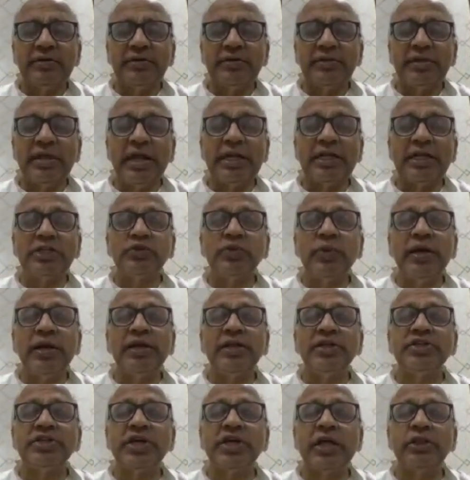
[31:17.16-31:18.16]
That is why
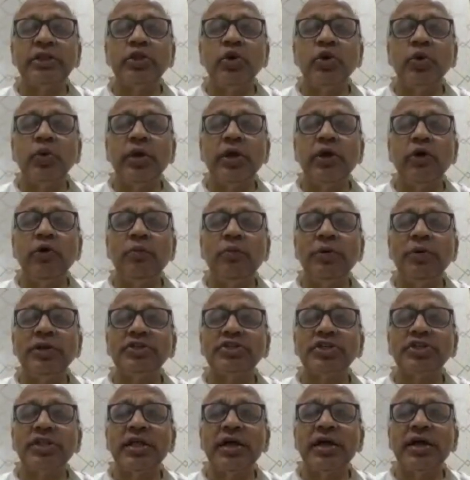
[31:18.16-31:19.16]
in Chandogya
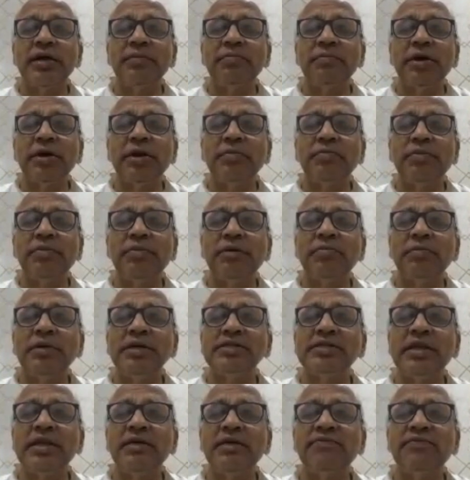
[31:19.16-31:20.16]
Upanishada, Parabrahma
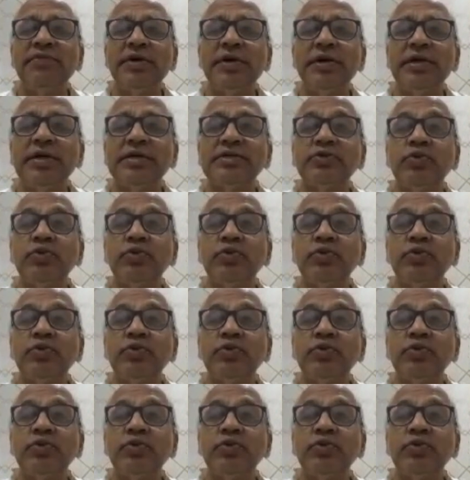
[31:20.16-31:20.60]
is referred as